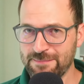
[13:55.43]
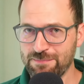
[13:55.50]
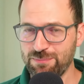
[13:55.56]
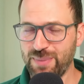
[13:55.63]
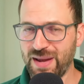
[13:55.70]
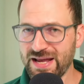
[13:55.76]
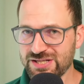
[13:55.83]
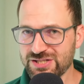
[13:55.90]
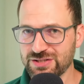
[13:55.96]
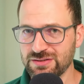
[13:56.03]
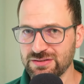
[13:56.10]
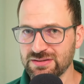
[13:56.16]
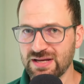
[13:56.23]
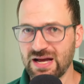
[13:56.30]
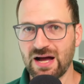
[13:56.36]
Passion
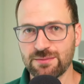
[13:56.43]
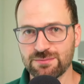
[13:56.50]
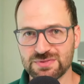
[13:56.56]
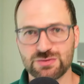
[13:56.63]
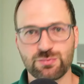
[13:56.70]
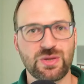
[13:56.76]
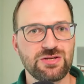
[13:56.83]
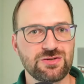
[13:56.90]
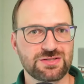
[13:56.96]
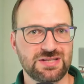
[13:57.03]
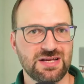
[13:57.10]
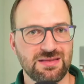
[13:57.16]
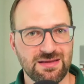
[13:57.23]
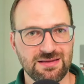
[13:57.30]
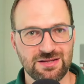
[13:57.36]
comes when you
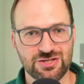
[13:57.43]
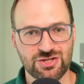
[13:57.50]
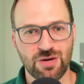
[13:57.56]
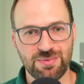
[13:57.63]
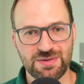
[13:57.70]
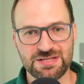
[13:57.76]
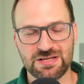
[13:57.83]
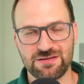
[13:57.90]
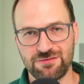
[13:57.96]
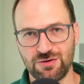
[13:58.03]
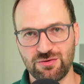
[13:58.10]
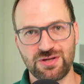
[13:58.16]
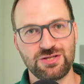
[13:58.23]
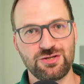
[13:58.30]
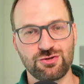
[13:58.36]
sit in the job interview
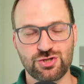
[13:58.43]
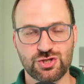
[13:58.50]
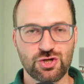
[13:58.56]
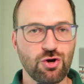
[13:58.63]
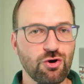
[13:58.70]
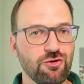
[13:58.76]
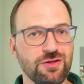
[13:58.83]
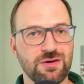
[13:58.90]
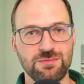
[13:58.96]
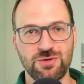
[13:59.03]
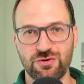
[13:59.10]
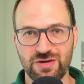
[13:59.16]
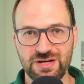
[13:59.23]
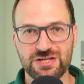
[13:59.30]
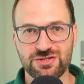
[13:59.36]
and you show them you're
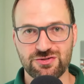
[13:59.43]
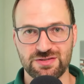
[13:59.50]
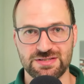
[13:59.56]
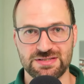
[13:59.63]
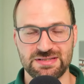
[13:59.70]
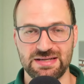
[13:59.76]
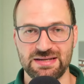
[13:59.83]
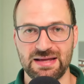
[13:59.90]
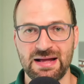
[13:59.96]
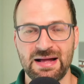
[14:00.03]
interested.